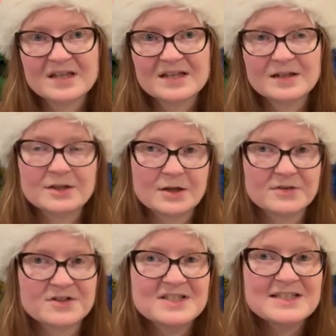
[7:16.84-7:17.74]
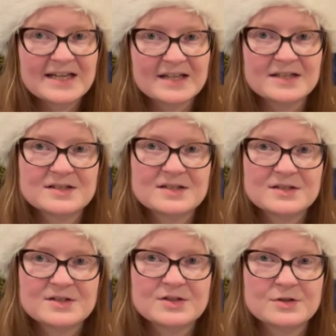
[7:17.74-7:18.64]
you know, they're second
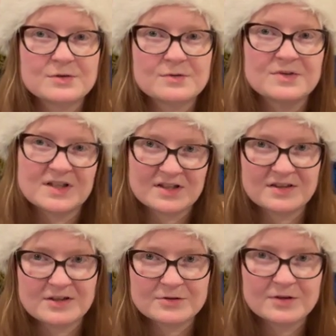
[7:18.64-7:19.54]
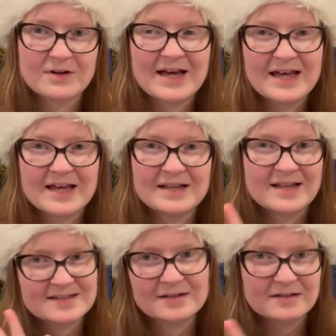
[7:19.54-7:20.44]
to the cathedral, and
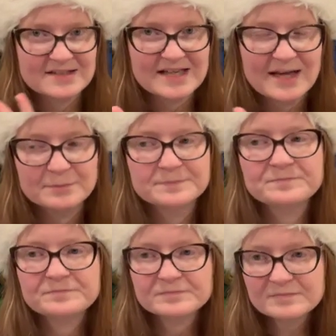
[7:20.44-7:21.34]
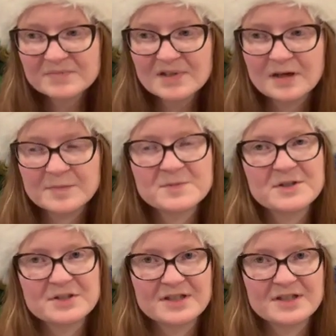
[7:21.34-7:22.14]
that's a little sad, um, especially